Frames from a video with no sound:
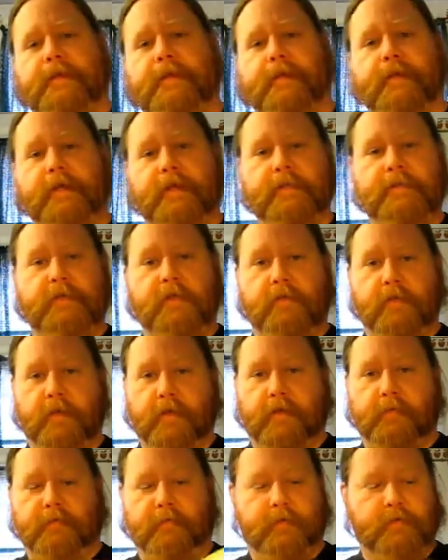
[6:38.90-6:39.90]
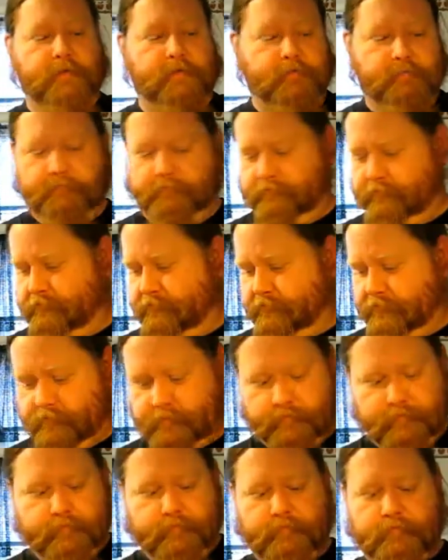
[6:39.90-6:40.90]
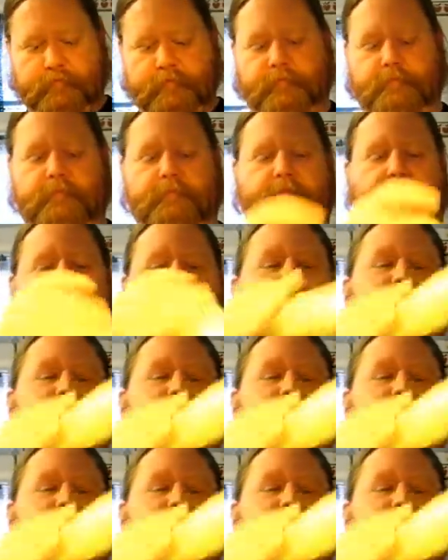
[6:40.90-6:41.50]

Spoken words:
it's no longer frozen. It's